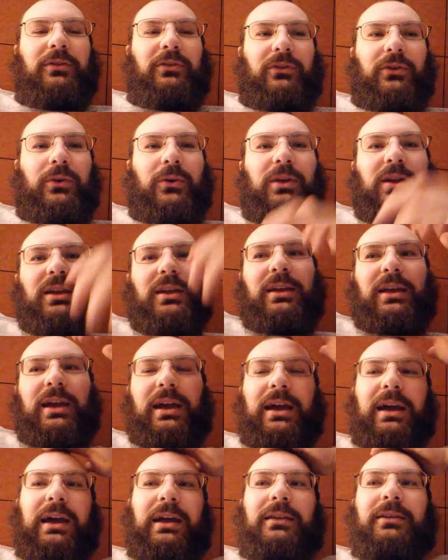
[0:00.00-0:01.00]
So he
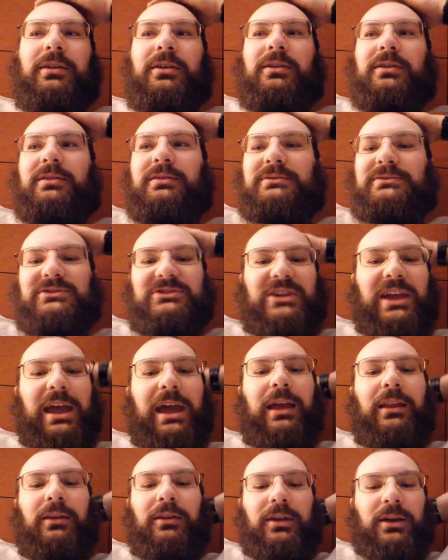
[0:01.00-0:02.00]
had
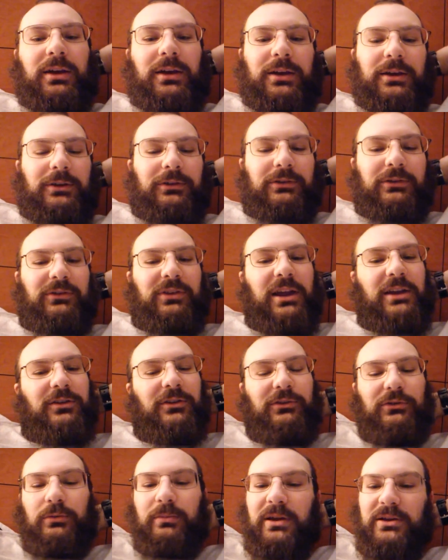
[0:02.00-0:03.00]
10. So 10 to
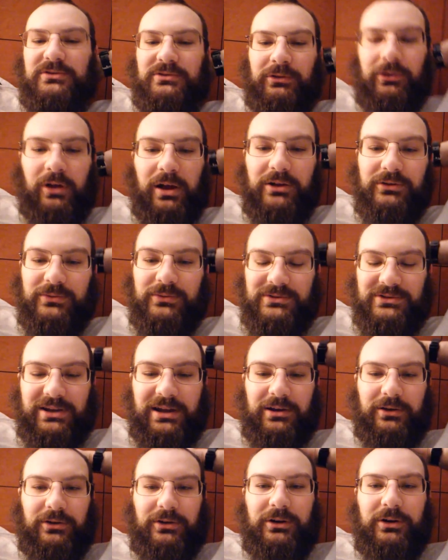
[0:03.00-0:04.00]
2 major loss, which
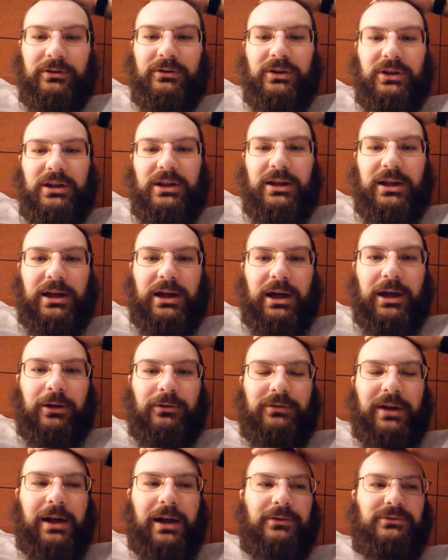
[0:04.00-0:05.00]
kind of hurt. Uh,
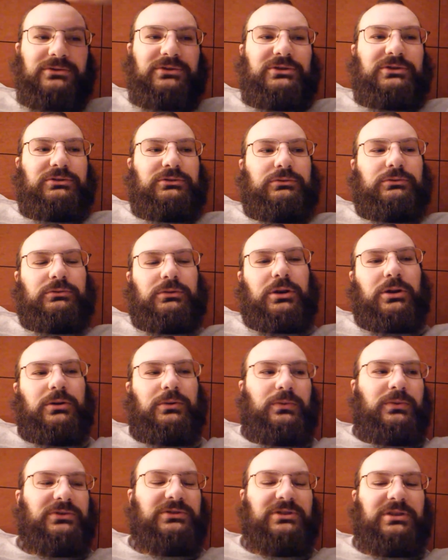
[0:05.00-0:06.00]
round 2
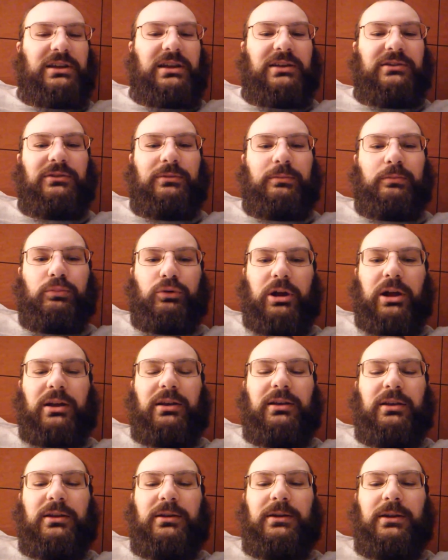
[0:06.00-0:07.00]
was against
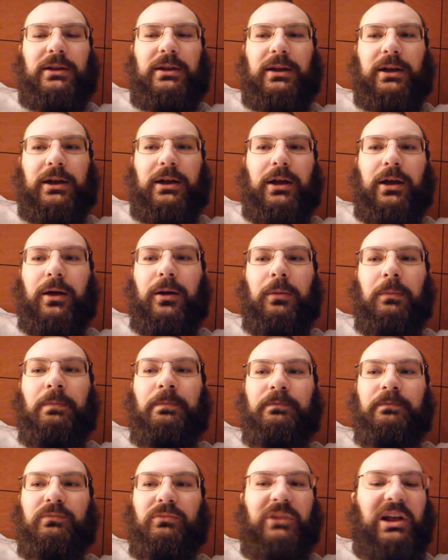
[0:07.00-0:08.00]
Brandon. Um,
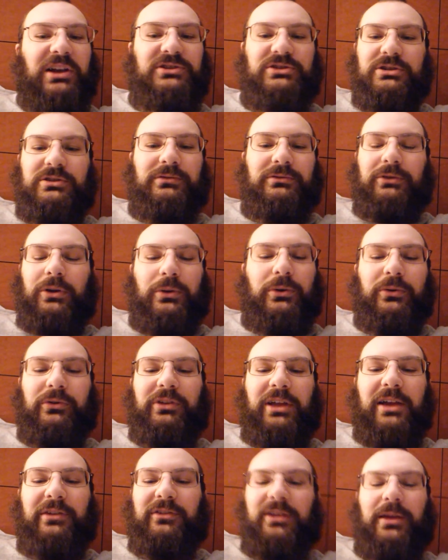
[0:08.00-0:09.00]
not sure, don't know his
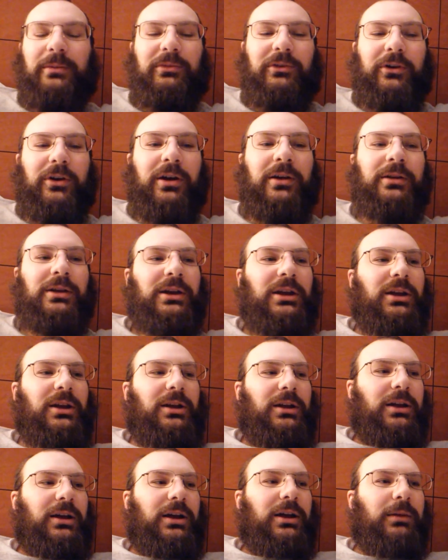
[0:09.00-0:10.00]
last name, sorry.
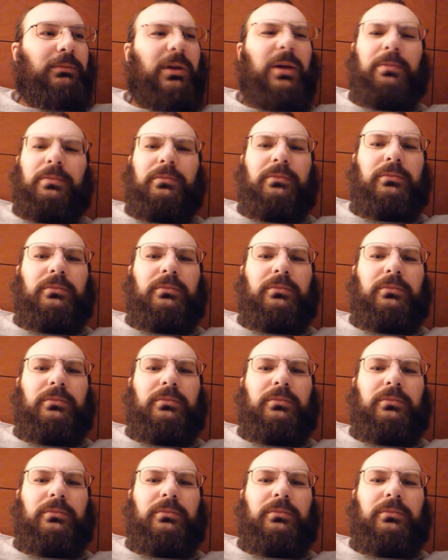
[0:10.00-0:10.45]
Uh, my,